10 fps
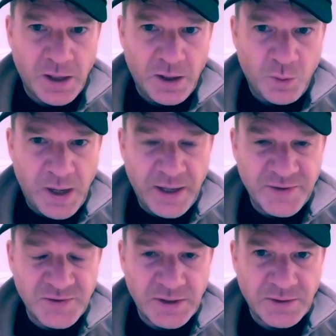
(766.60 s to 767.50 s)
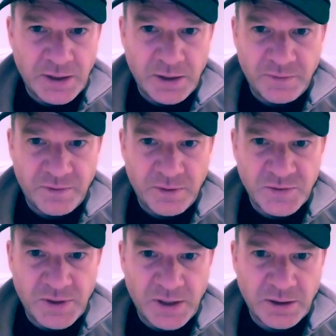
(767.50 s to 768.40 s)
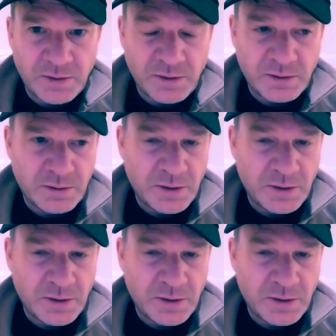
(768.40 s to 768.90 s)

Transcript: Why is it that if there's like a